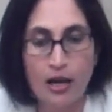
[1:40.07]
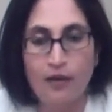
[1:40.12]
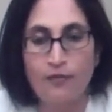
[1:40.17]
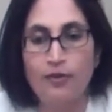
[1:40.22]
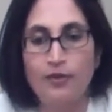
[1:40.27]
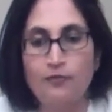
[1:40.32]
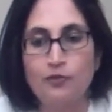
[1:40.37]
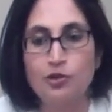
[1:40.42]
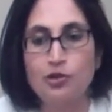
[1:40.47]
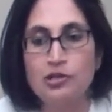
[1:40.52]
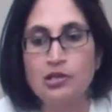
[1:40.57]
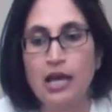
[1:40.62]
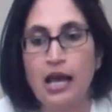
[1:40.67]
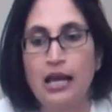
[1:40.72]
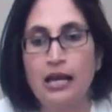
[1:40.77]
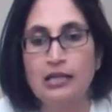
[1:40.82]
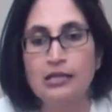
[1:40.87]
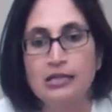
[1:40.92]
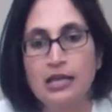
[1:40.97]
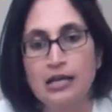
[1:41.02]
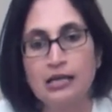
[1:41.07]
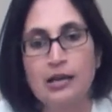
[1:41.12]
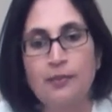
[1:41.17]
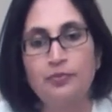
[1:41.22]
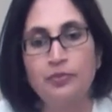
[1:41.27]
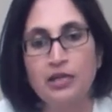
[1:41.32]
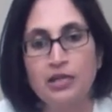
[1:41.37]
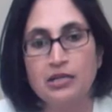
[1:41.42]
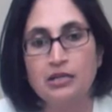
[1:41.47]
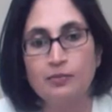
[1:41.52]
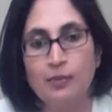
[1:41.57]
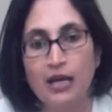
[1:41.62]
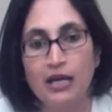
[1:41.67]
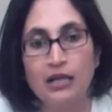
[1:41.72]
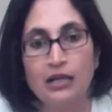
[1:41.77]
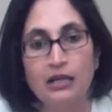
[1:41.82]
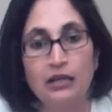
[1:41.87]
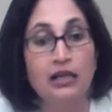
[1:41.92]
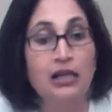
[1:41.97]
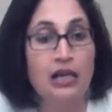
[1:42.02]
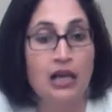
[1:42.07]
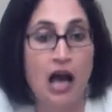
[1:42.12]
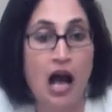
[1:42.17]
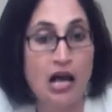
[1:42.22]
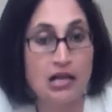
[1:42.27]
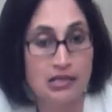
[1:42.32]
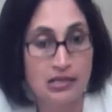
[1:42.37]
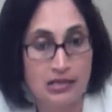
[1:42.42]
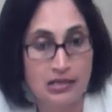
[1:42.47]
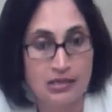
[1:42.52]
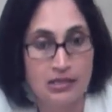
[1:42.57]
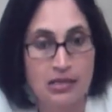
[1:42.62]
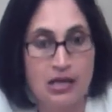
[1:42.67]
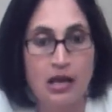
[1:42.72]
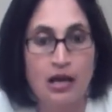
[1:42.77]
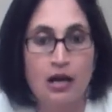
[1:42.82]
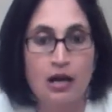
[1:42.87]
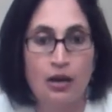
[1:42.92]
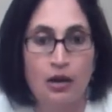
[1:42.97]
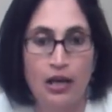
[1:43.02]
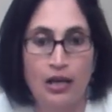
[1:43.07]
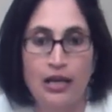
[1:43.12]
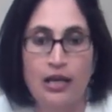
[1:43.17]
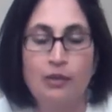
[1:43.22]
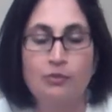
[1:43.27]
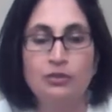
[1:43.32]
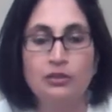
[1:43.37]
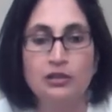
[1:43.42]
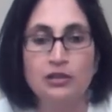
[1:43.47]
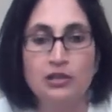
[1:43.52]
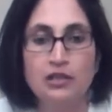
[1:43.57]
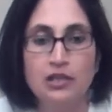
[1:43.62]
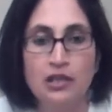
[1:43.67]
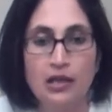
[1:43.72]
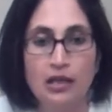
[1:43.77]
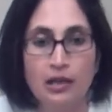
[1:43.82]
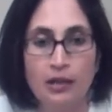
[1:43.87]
We would set up these medical kiosks enabled